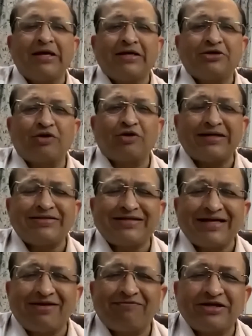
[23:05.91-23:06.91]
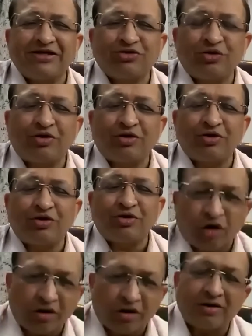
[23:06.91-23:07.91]
So I think we should
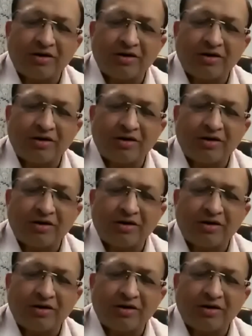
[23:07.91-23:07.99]
not